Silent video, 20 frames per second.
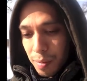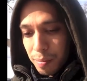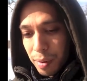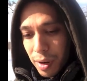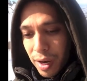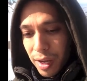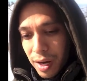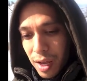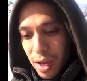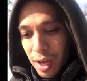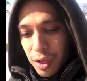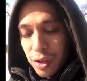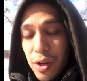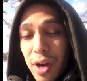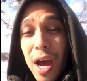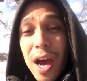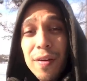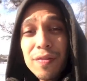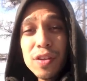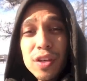But you
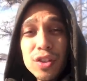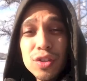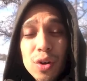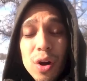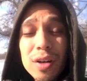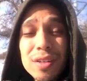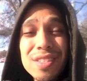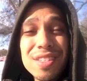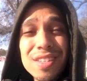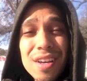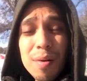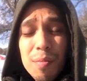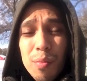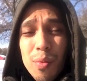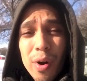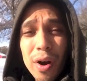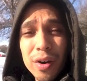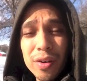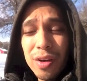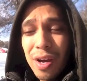have to start
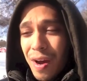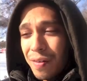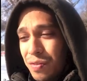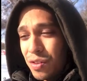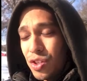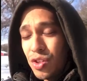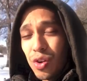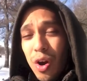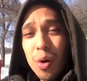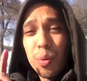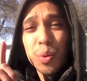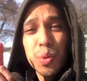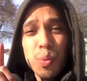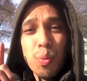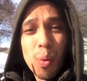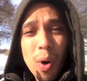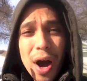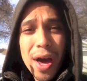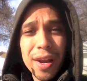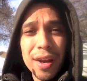somewhere. You have to start
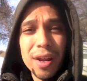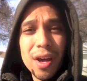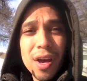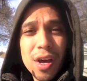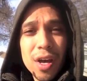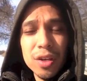with one.